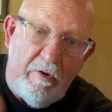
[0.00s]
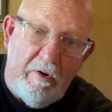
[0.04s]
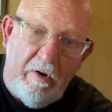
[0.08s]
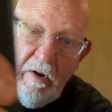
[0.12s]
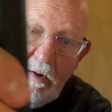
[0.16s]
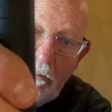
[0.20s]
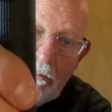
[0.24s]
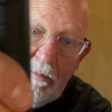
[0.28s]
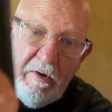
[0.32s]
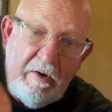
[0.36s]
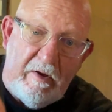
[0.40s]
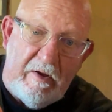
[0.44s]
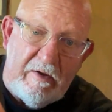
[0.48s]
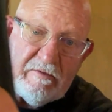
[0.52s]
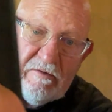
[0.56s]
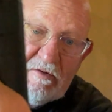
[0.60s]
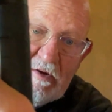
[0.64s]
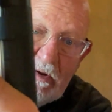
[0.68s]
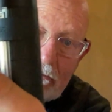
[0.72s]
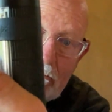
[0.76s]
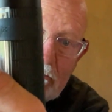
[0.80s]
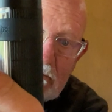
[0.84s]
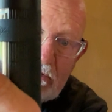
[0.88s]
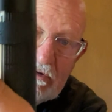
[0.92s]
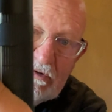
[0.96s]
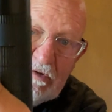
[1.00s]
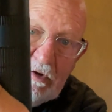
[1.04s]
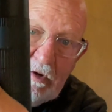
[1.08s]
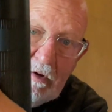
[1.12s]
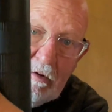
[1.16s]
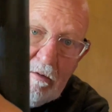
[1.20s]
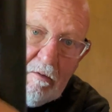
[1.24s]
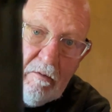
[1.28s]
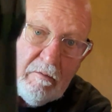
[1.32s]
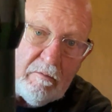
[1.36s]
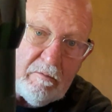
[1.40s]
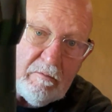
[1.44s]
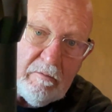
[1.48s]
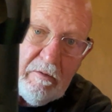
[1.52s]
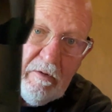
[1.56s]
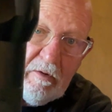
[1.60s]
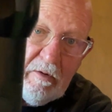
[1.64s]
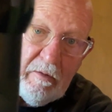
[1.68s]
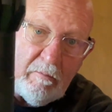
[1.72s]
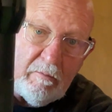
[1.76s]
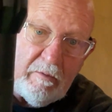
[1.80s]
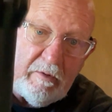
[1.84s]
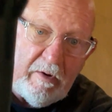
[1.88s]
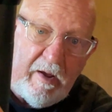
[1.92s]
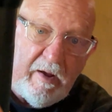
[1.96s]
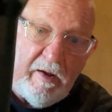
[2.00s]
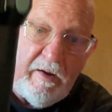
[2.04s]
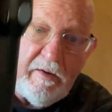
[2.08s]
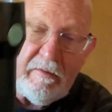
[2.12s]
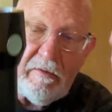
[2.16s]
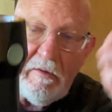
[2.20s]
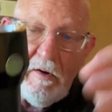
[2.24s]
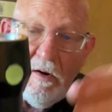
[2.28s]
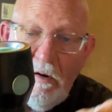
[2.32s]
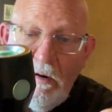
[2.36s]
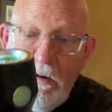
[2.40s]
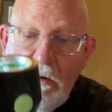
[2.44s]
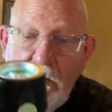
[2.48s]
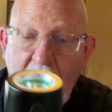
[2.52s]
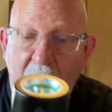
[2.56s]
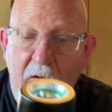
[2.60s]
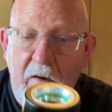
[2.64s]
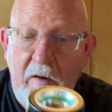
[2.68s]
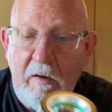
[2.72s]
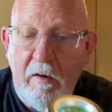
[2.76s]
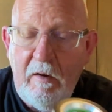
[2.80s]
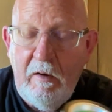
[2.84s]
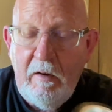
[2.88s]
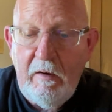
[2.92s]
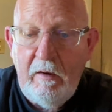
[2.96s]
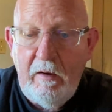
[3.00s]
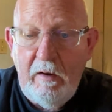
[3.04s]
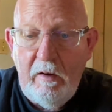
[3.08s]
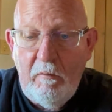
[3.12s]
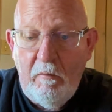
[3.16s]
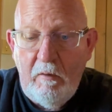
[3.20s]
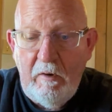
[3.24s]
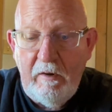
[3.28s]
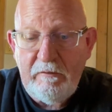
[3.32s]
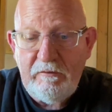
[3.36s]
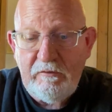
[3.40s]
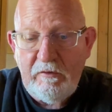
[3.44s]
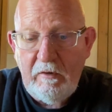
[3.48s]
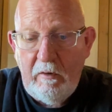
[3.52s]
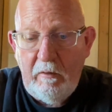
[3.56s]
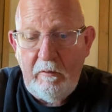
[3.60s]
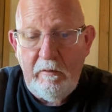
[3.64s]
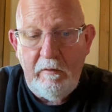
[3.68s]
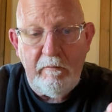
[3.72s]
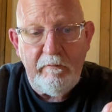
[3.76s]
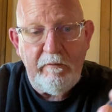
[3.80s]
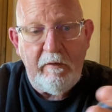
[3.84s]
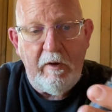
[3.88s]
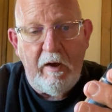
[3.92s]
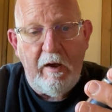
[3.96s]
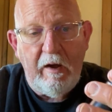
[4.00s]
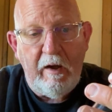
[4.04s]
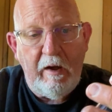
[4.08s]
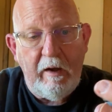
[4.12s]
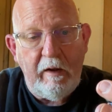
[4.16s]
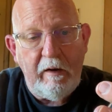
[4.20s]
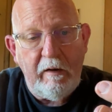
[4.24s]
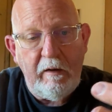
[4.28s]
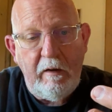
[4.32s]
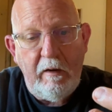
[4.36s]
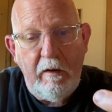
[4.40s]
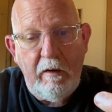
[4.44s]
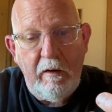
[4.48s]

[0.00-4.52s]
it up against something still and it would hang there. Anyway, so you've got